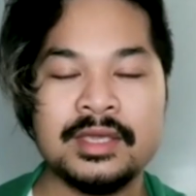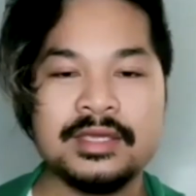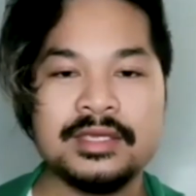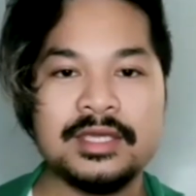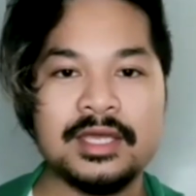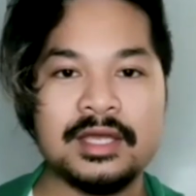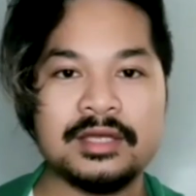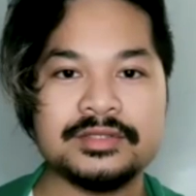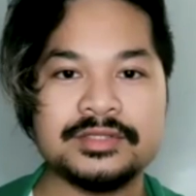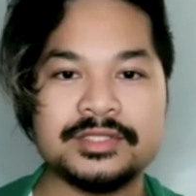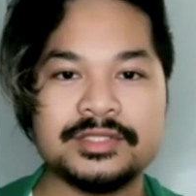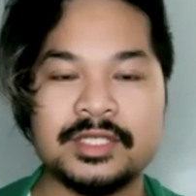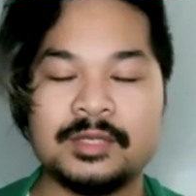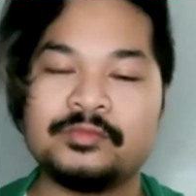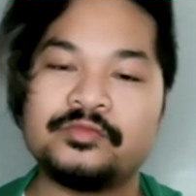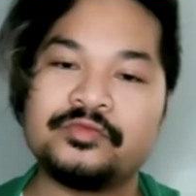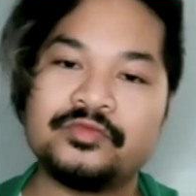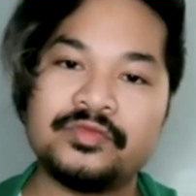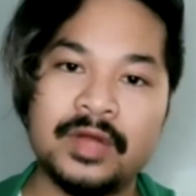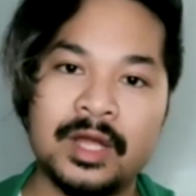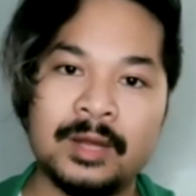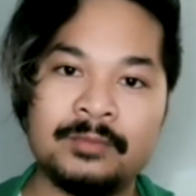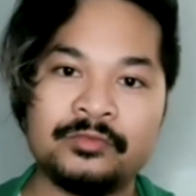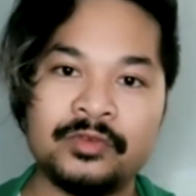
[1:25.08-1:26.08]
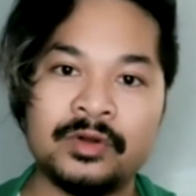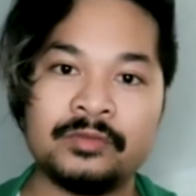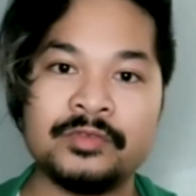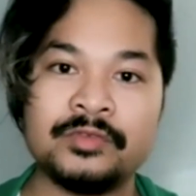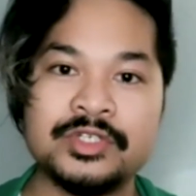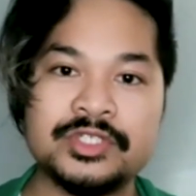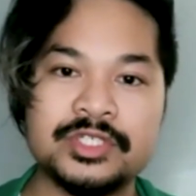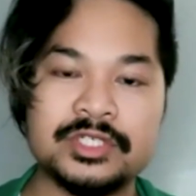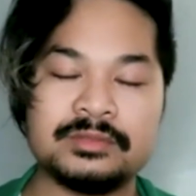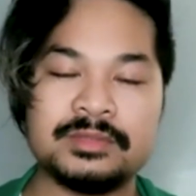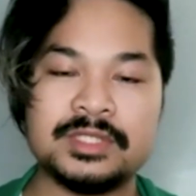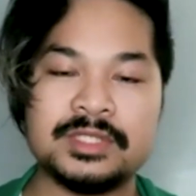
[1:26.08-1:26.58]
Yeah, so I'm from
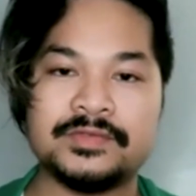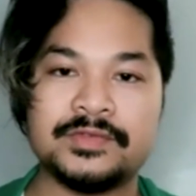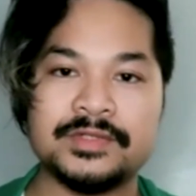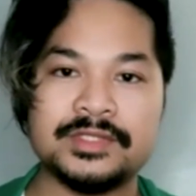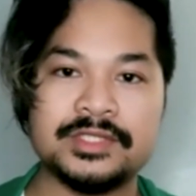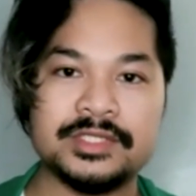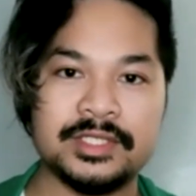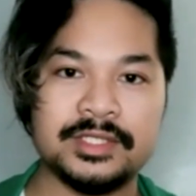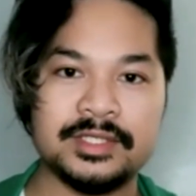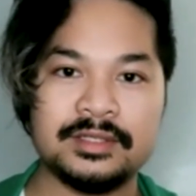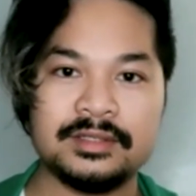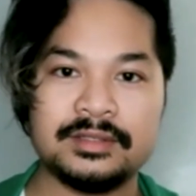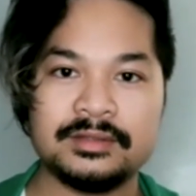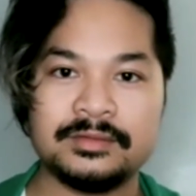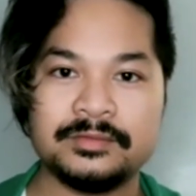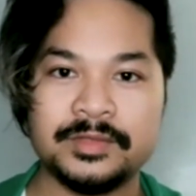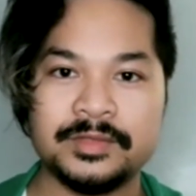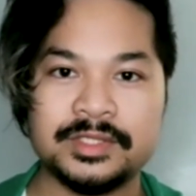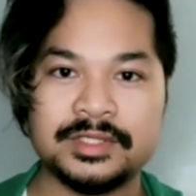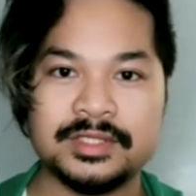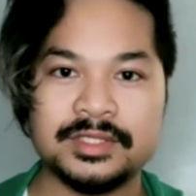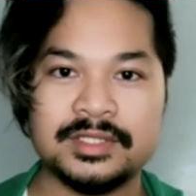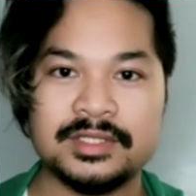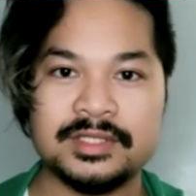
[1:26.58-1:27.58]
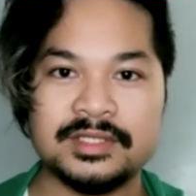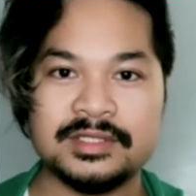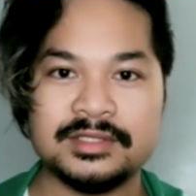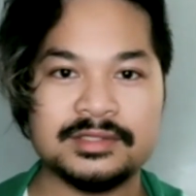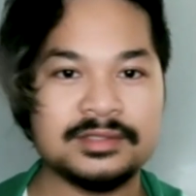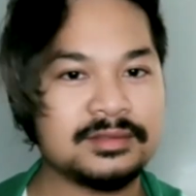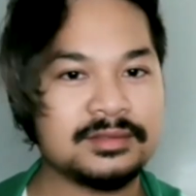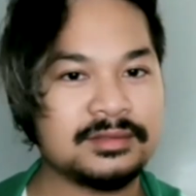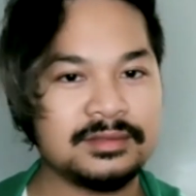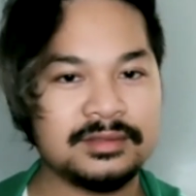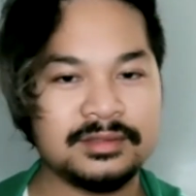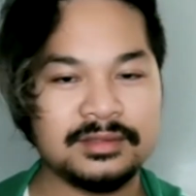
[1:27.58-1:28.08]
Virginia Beach, Virginia, which
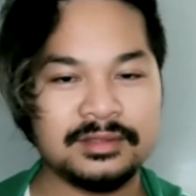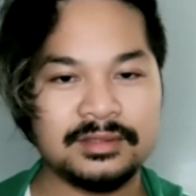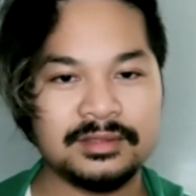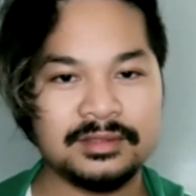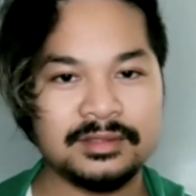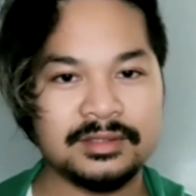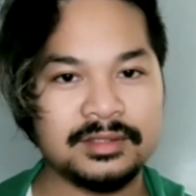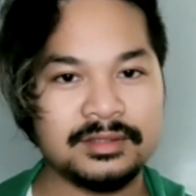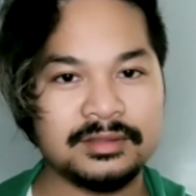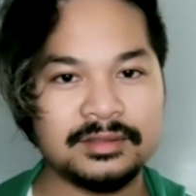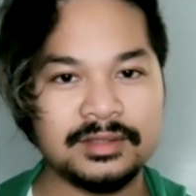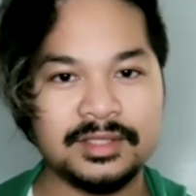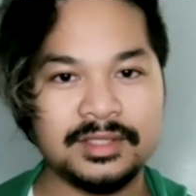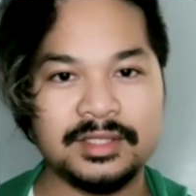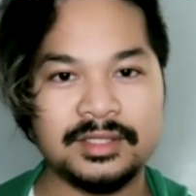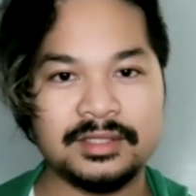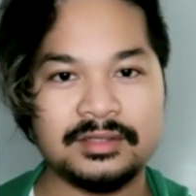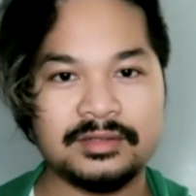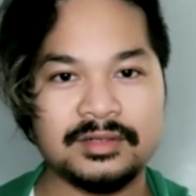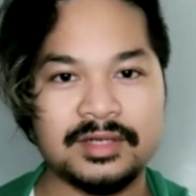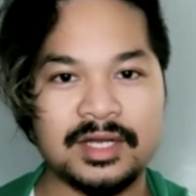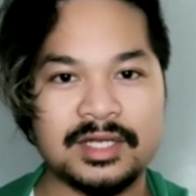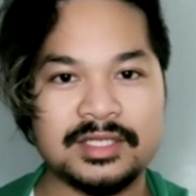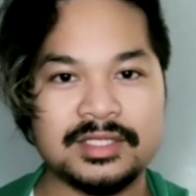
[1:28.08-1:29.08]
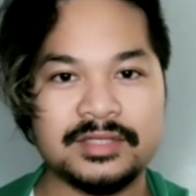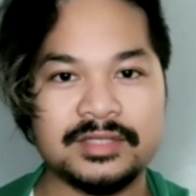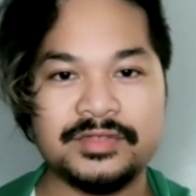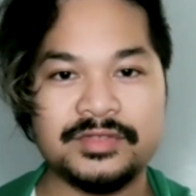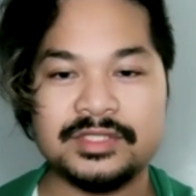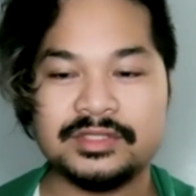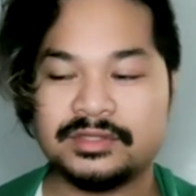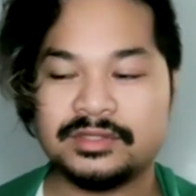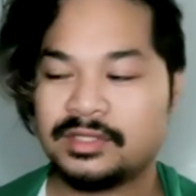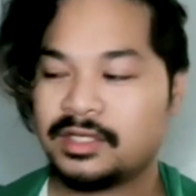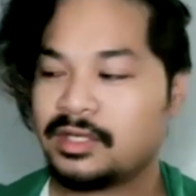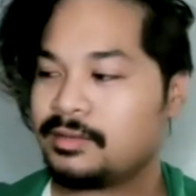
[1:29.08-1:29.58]
is literally across. If you
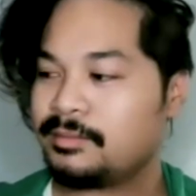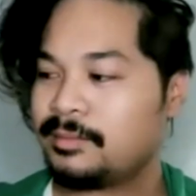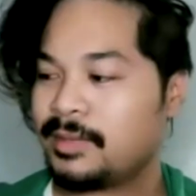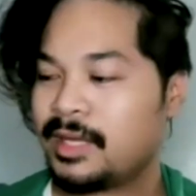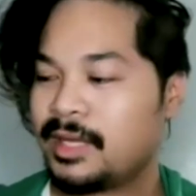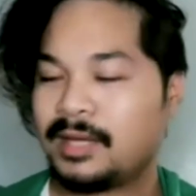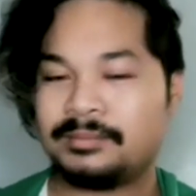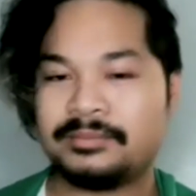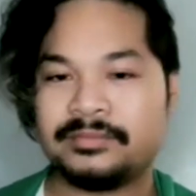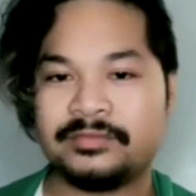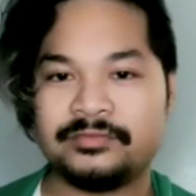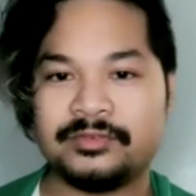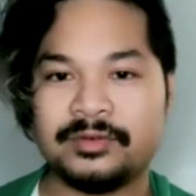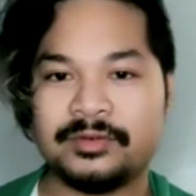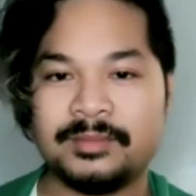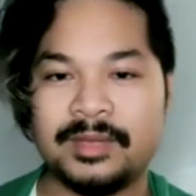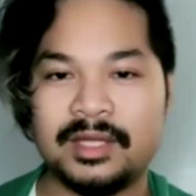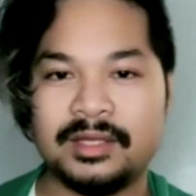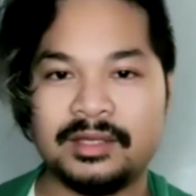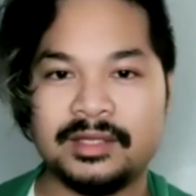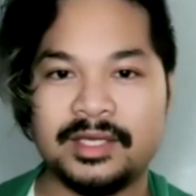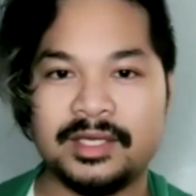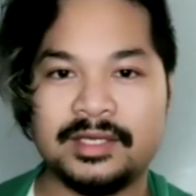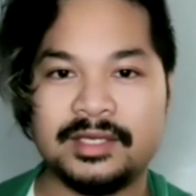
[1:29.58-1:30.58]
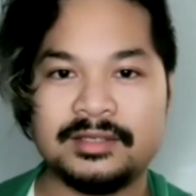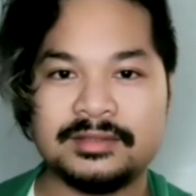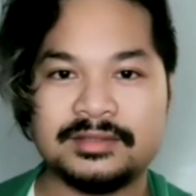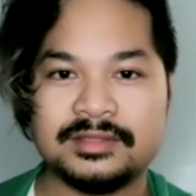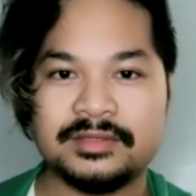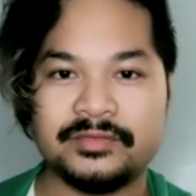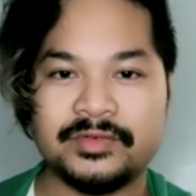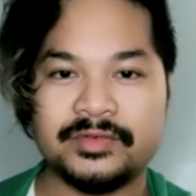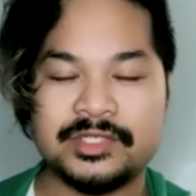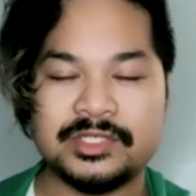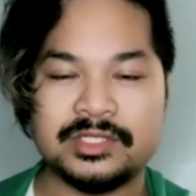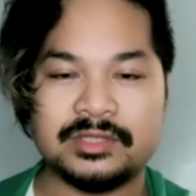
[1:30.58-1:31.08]
took a map from LA
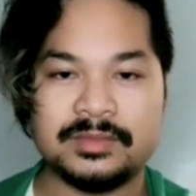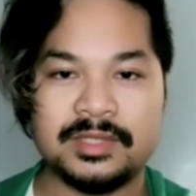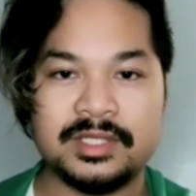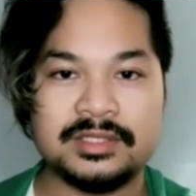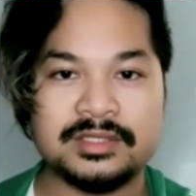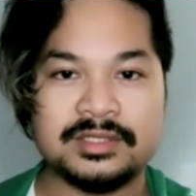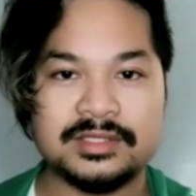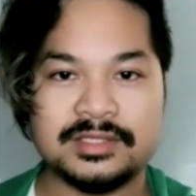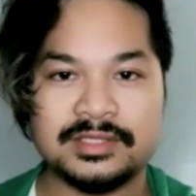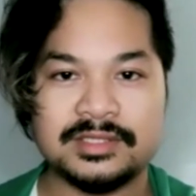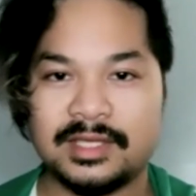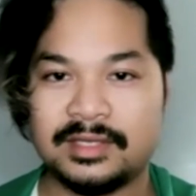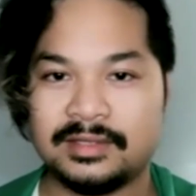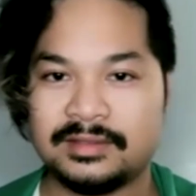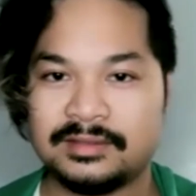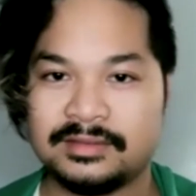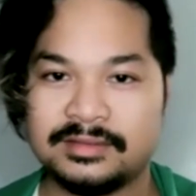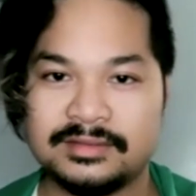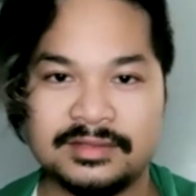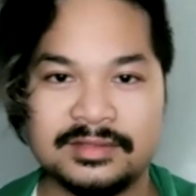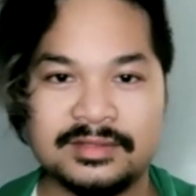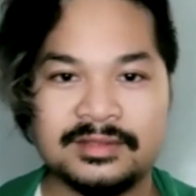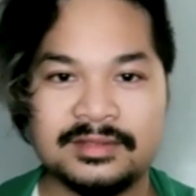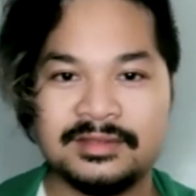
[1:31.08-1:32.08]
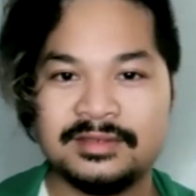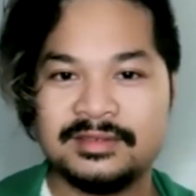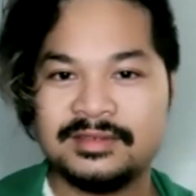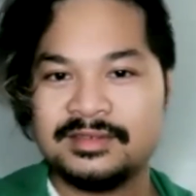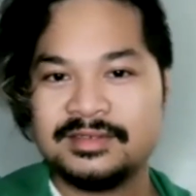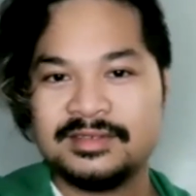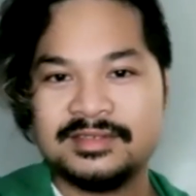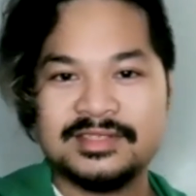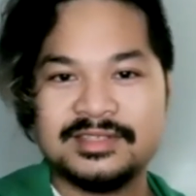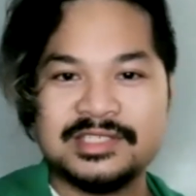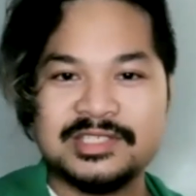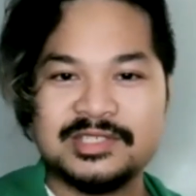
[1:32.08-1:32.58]
to Virginia Beach, it's like
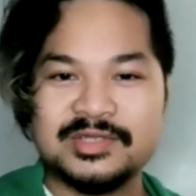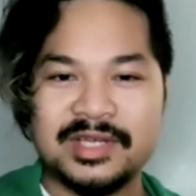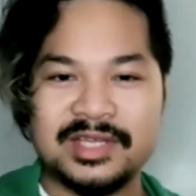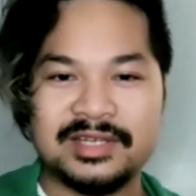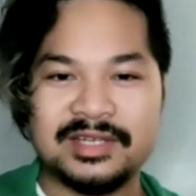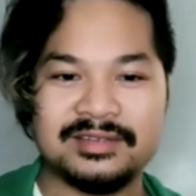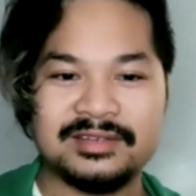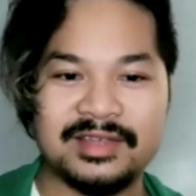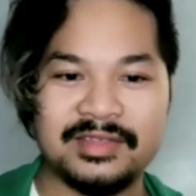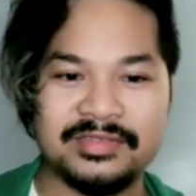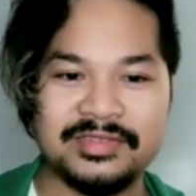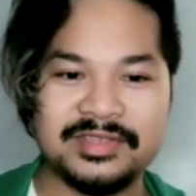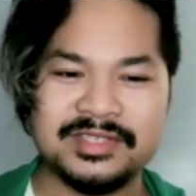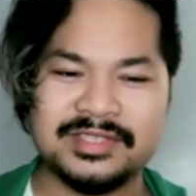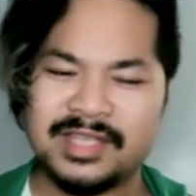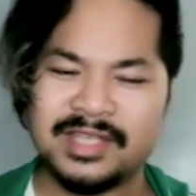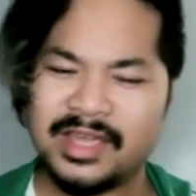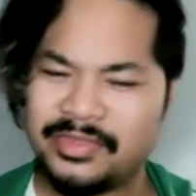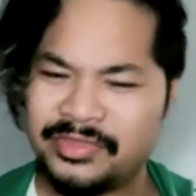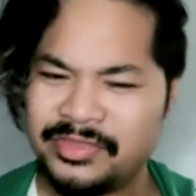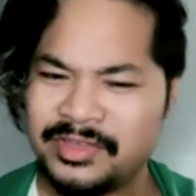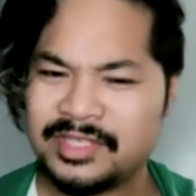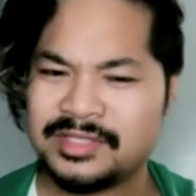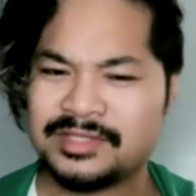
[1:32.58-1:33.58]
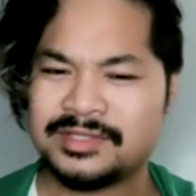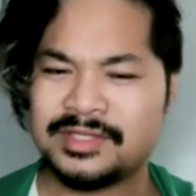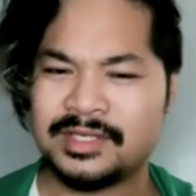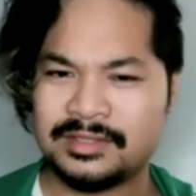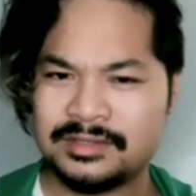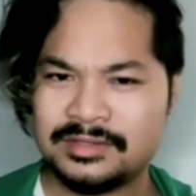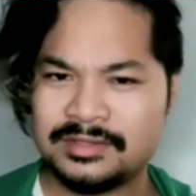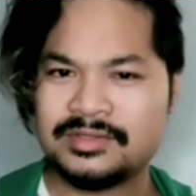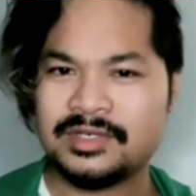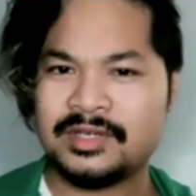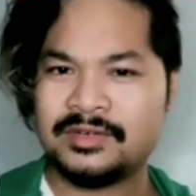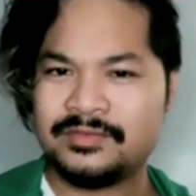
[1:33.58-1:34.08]
straight. I think it's like
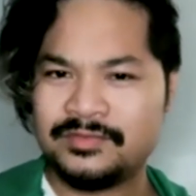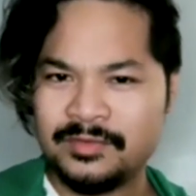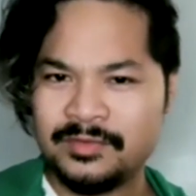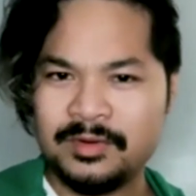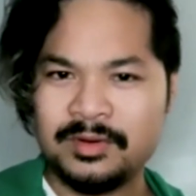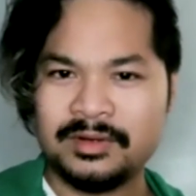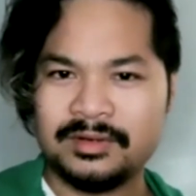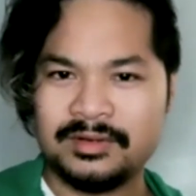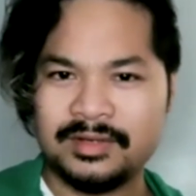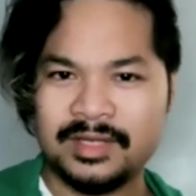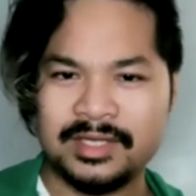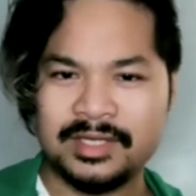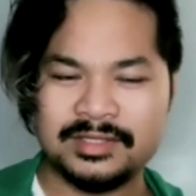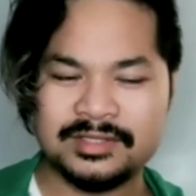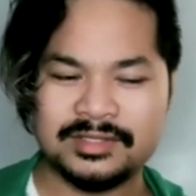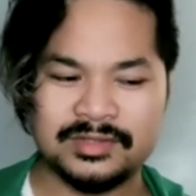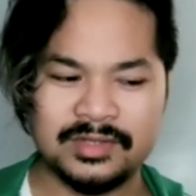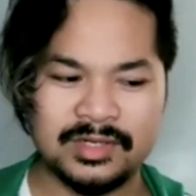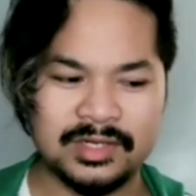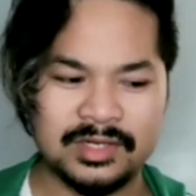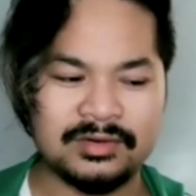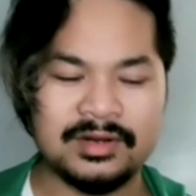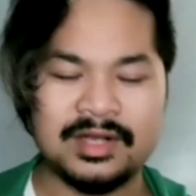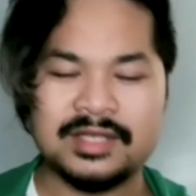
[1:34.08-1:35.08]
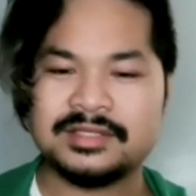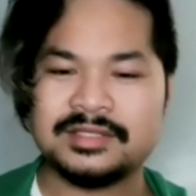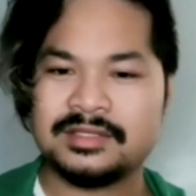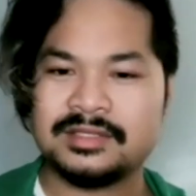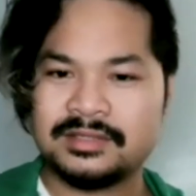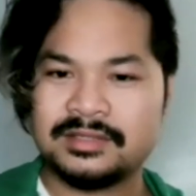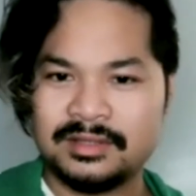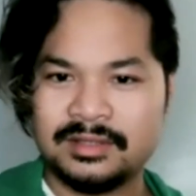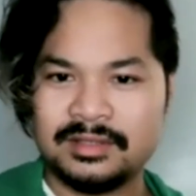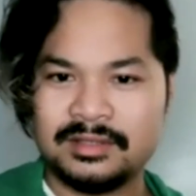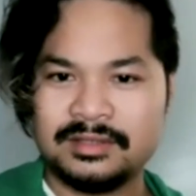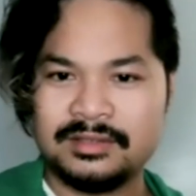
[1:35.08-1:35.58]
straightforward, like straight across the
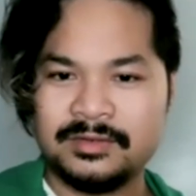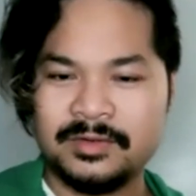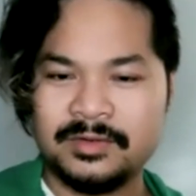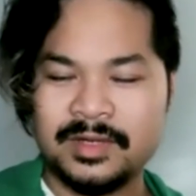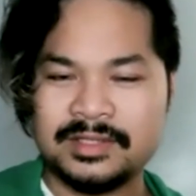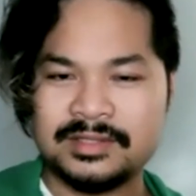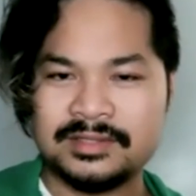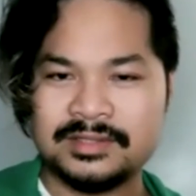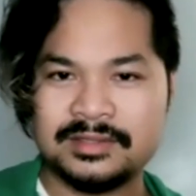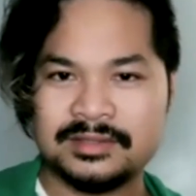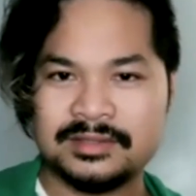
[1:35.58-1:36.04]
US.